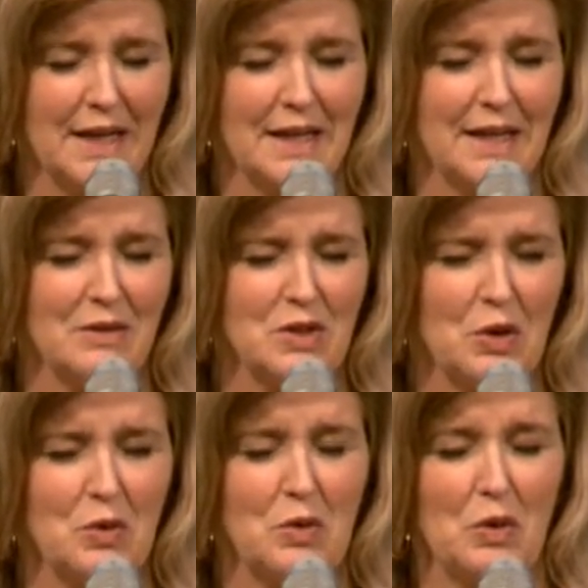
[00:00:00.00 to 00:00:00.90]
And I'm
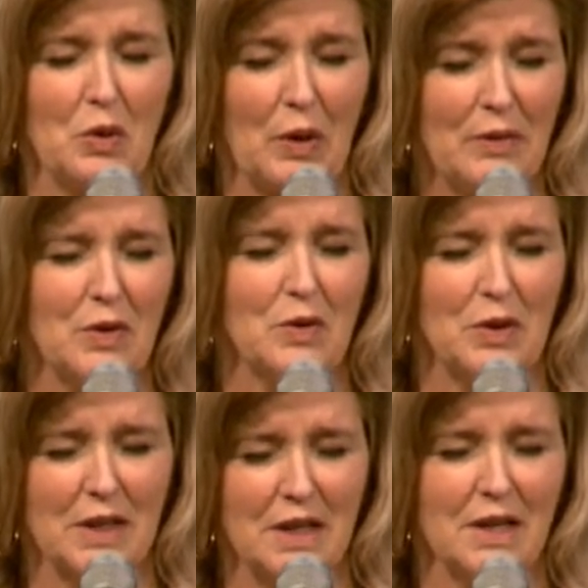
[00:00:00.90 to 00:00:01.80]
so grateful for
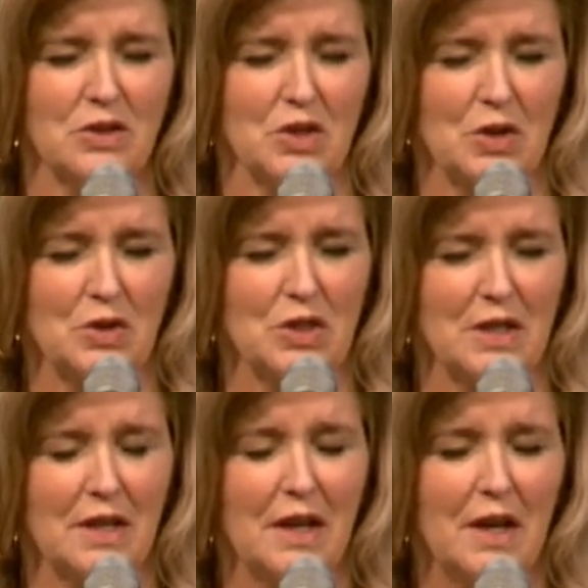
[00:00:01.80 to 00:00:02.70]
Connect Church
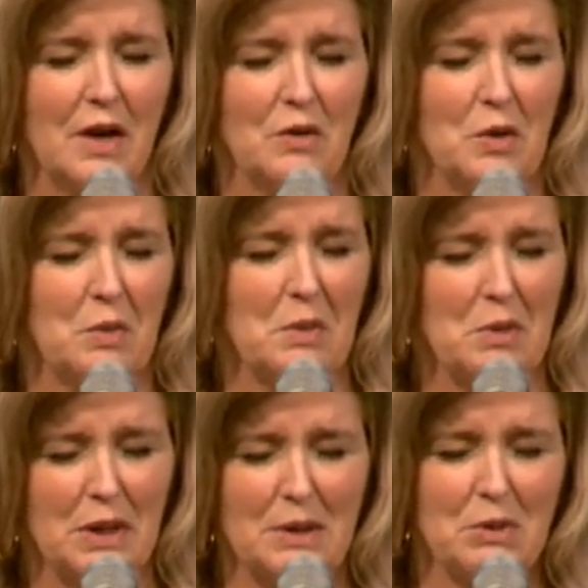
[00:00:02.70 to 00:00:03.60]
and for the people
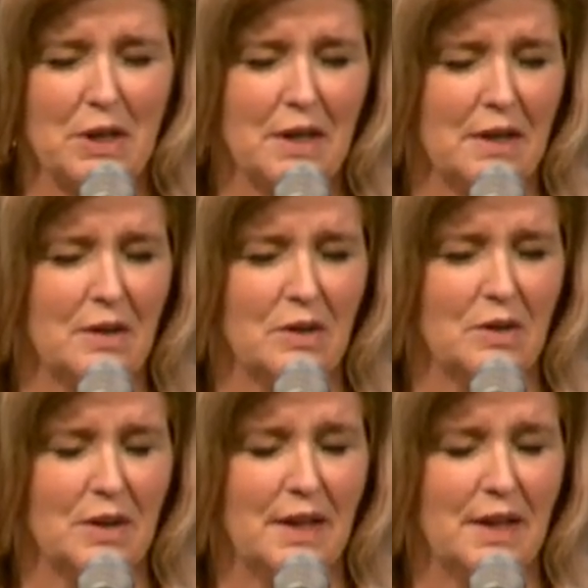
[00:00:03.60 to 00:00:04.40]
at Liberty Hill.